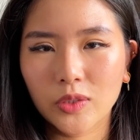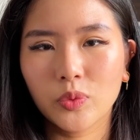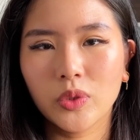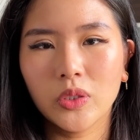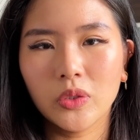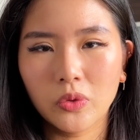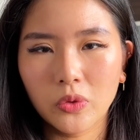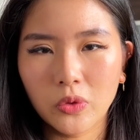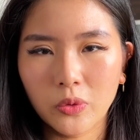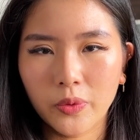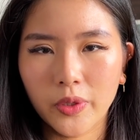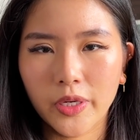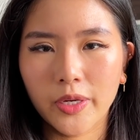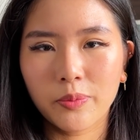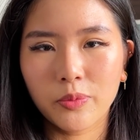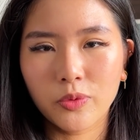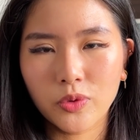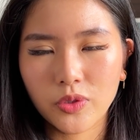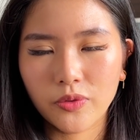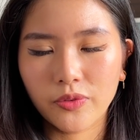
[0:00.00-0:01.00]
We know where
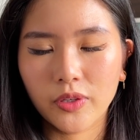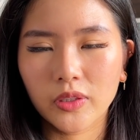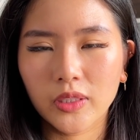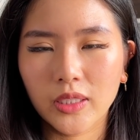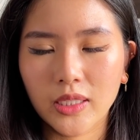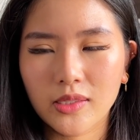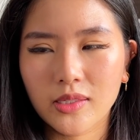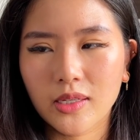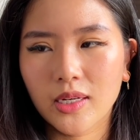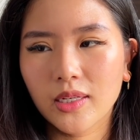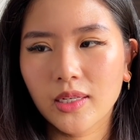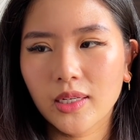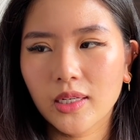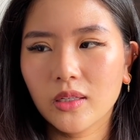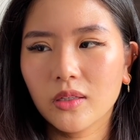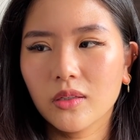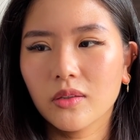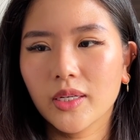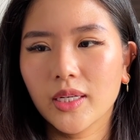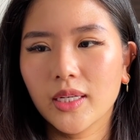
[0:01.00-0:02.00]
most of our things are
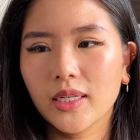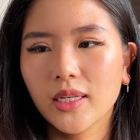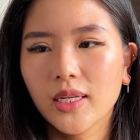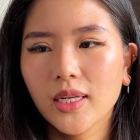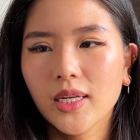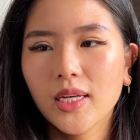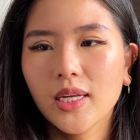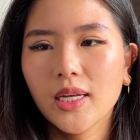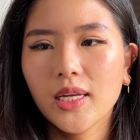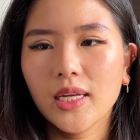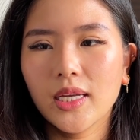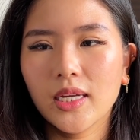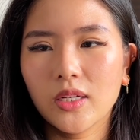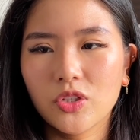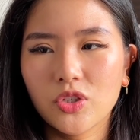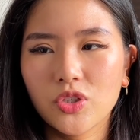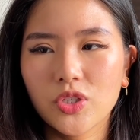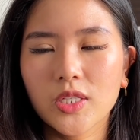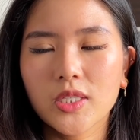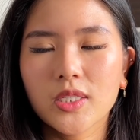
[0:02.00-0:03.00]
now, and
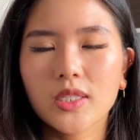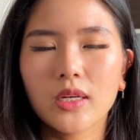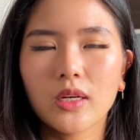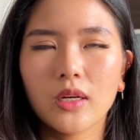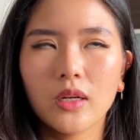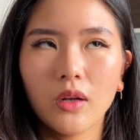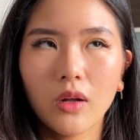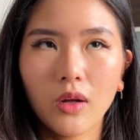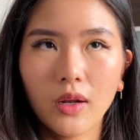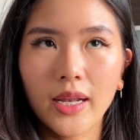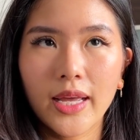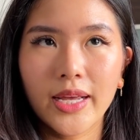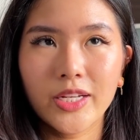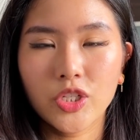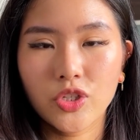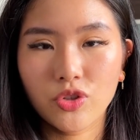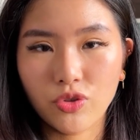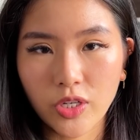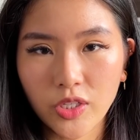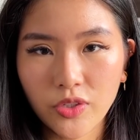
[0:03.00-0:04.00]
it's just a lot less
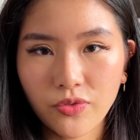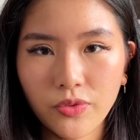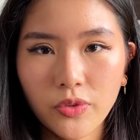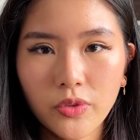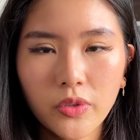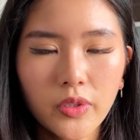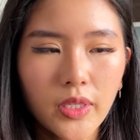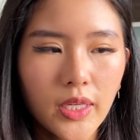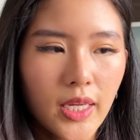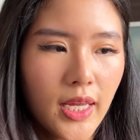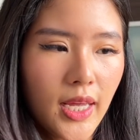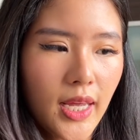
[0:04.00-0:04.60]
stressful.